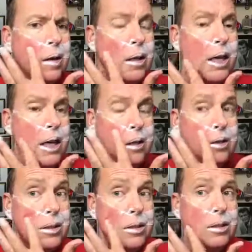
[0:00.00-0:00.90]
That
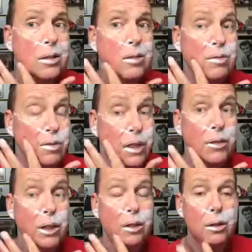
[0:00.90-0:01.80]
is
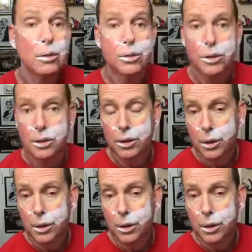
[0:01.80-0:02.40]
very close.